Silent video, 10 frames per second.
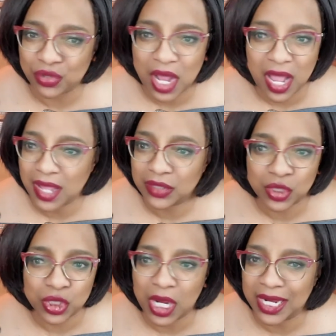You're not
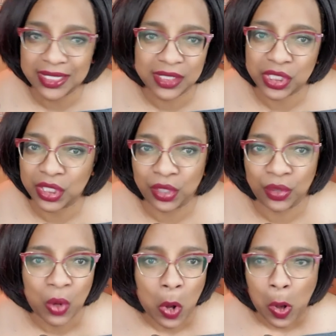trying to